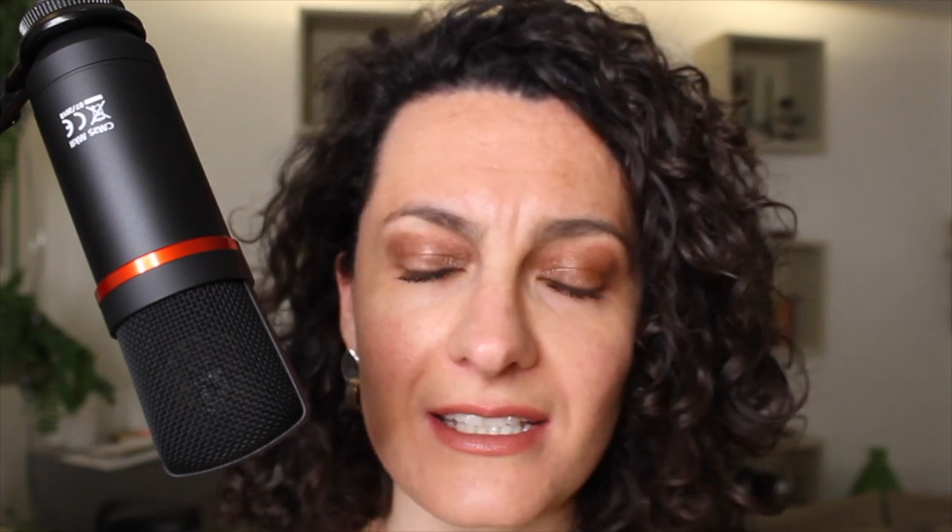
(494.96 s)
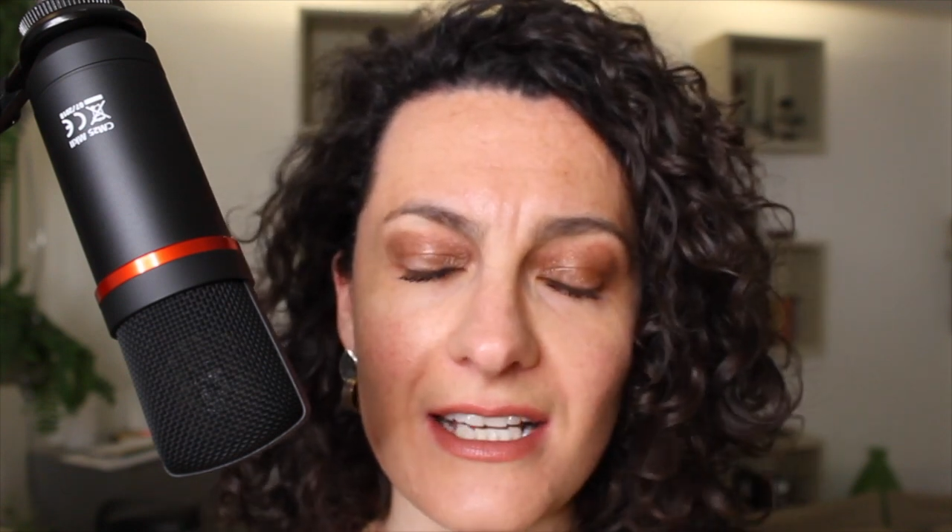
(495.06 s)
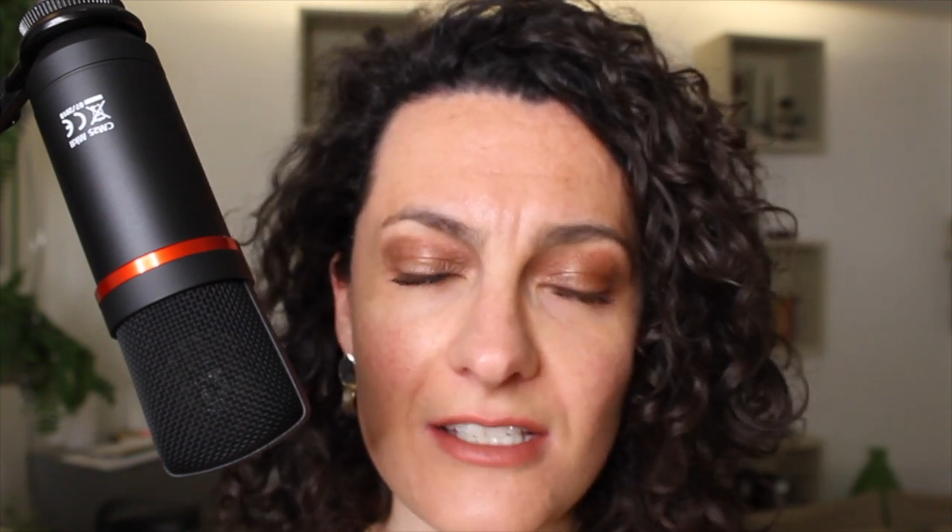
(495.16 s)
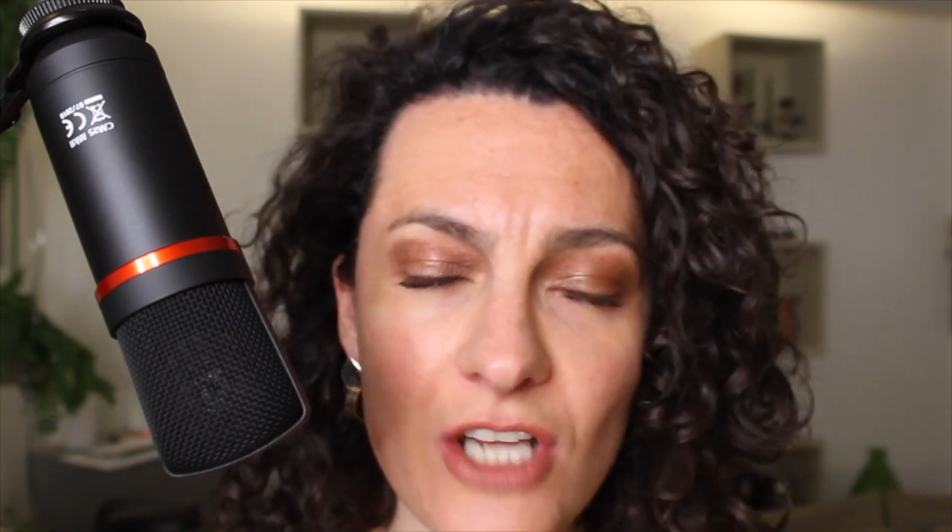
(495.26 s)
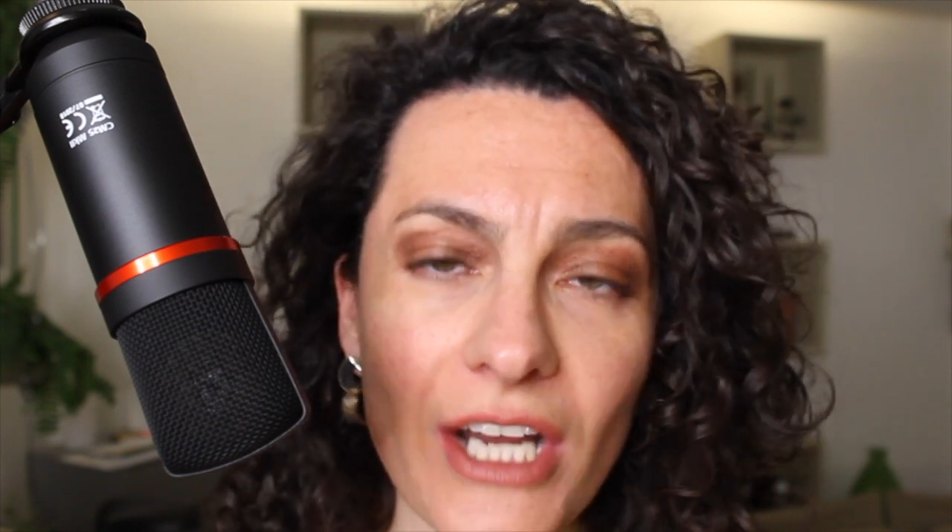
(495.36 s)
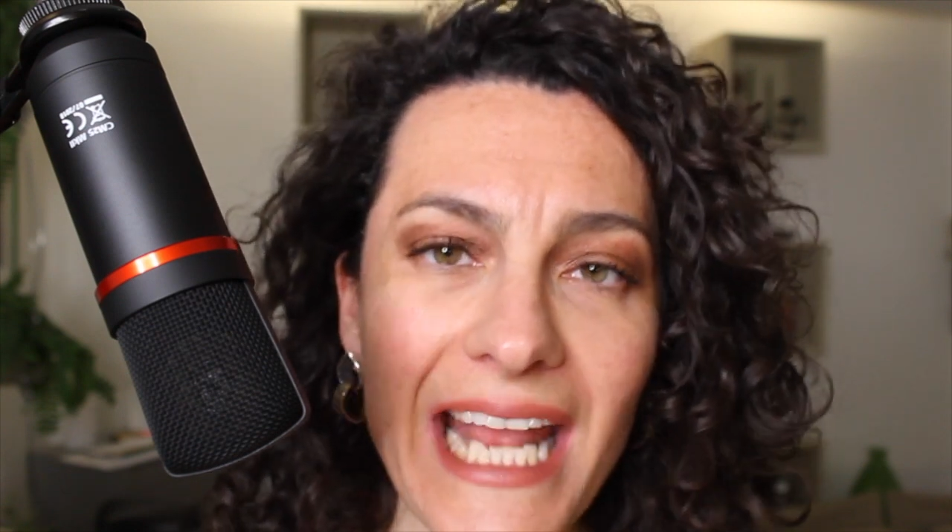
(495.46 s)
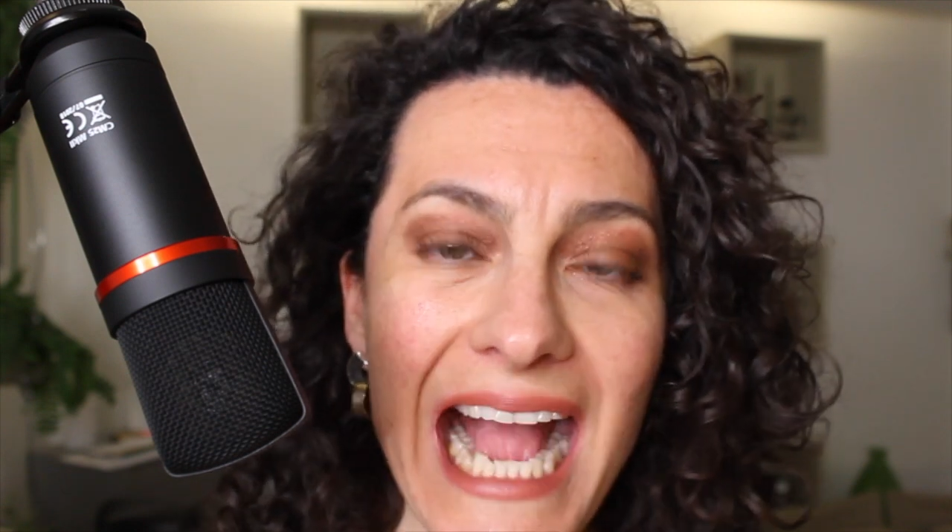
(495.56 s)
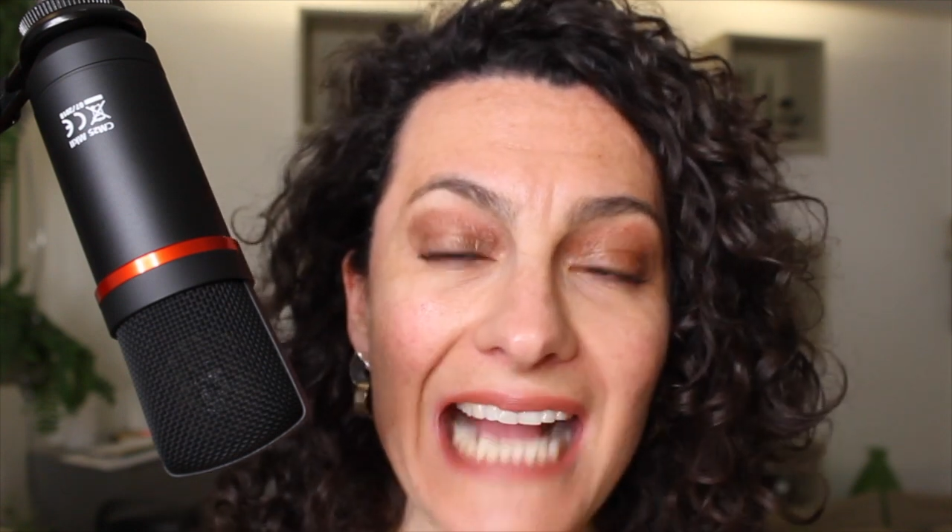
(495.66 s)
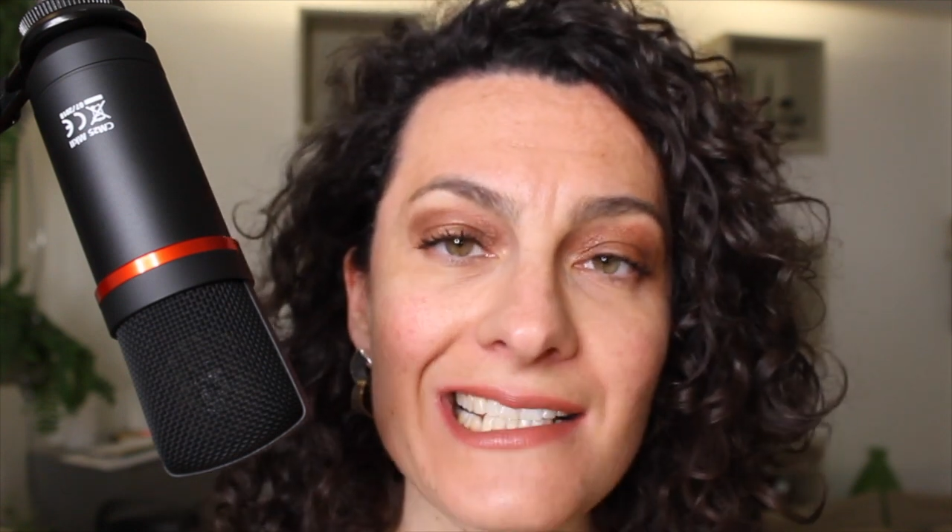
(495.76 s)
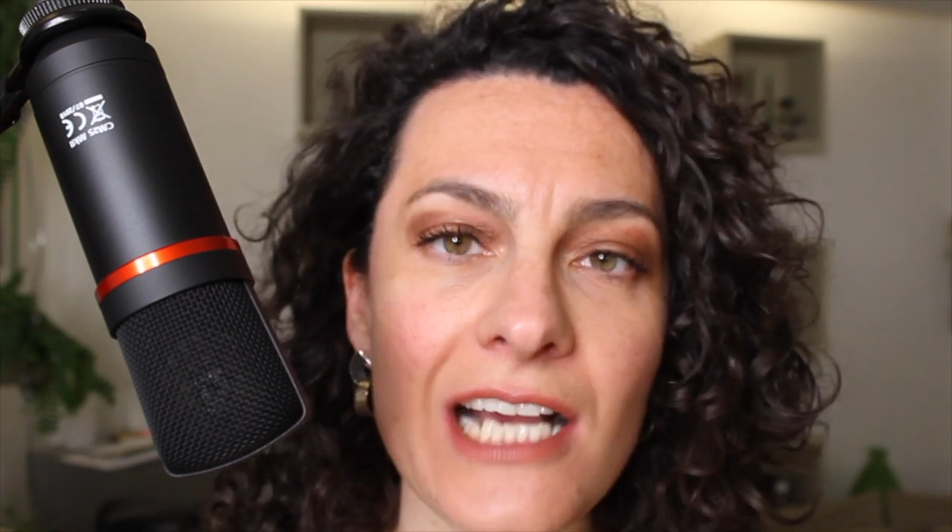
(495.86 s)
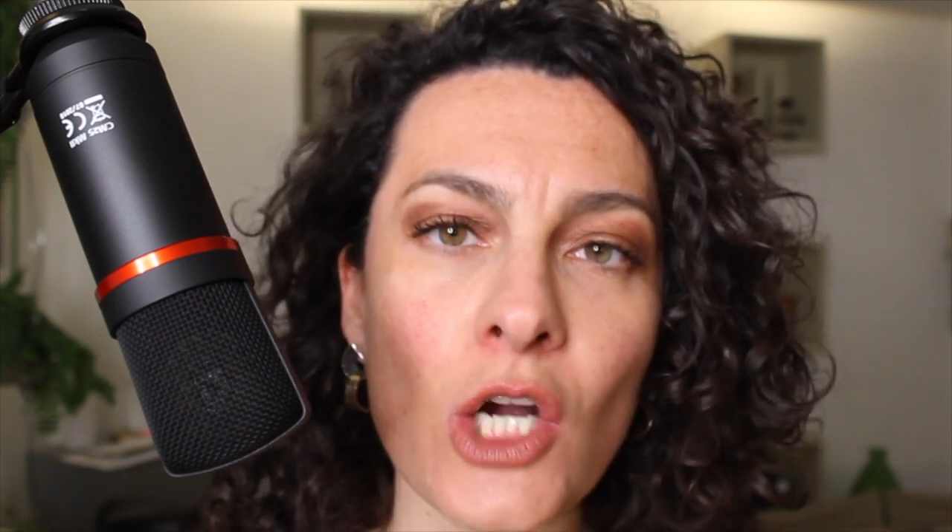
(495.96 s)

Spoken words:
does not act